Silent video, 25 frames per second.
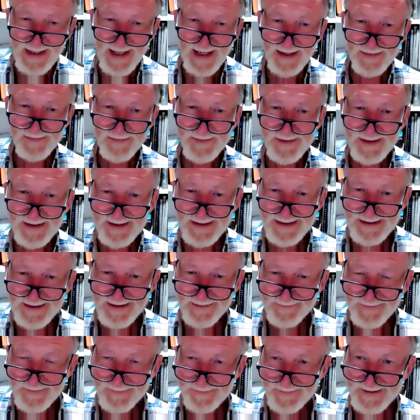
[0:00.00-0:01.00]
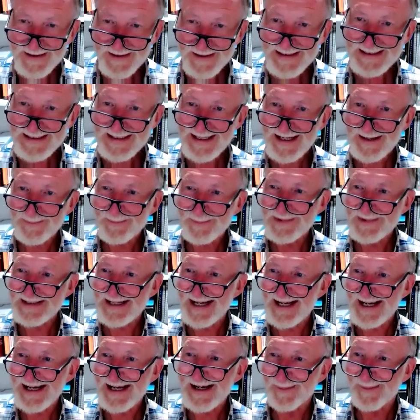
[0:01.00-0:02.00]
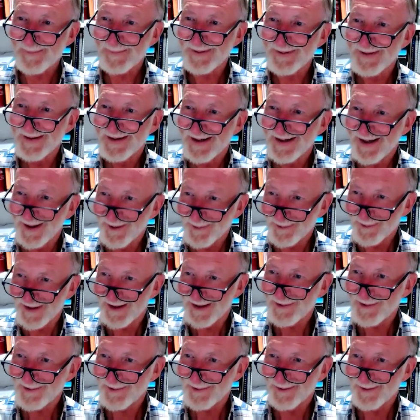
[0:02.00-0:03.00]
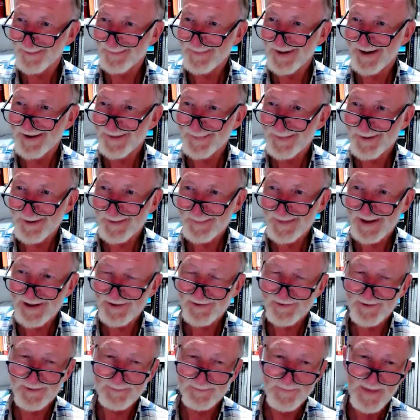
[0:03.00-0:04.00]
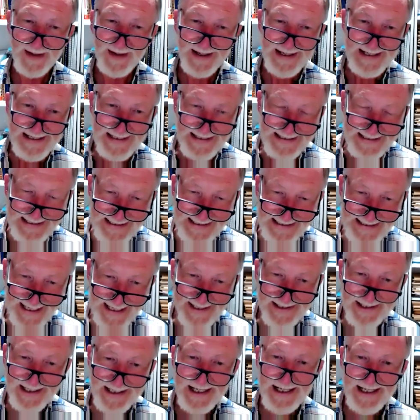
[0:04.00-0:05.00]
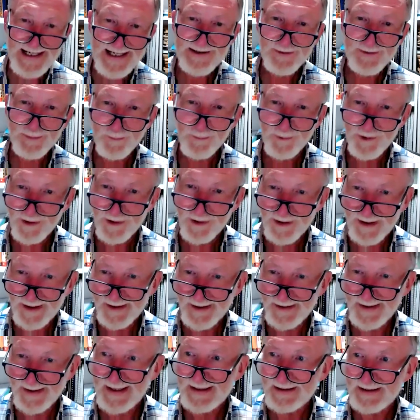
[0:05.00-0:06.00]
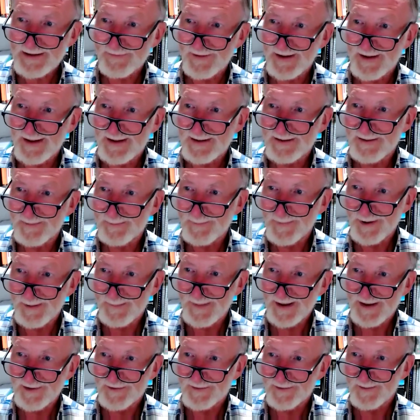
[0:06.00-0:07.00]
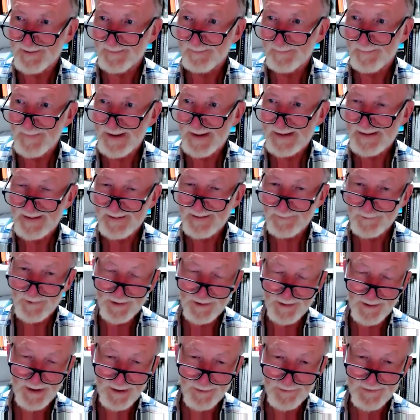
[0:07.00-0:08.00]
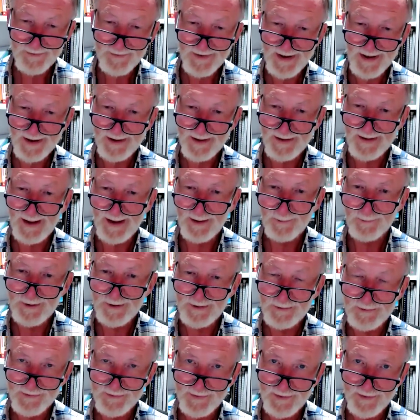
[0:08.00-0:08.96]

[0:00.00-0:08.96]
And then if a flea comes up, it will get caught by the permethrin. Sunlight will inactivate permethrin, well, ultraviolet light will.